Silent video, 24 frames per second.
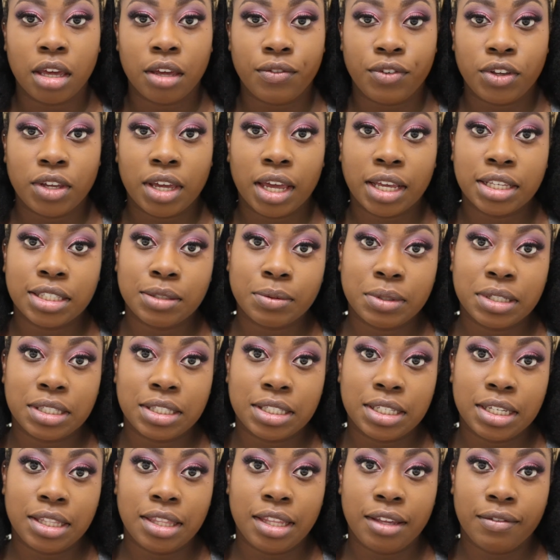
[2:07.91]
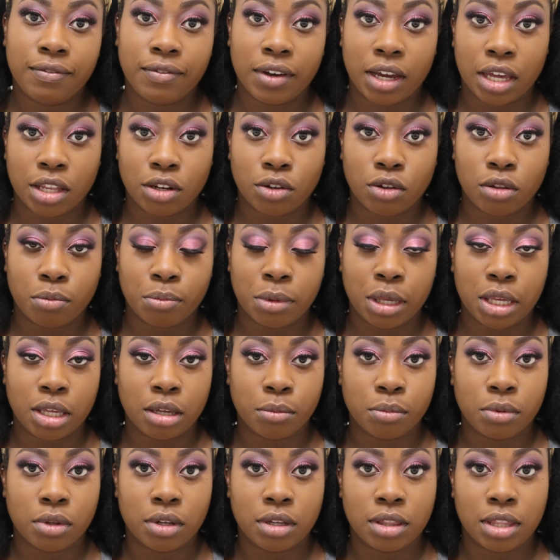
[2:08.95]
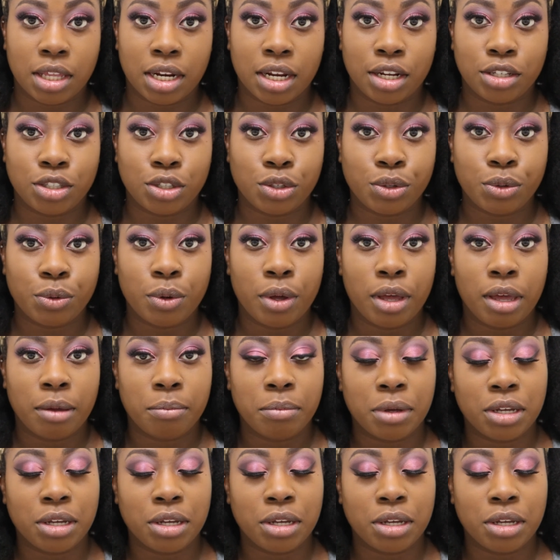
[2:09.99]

If you guys want to see the final makeup look that I do,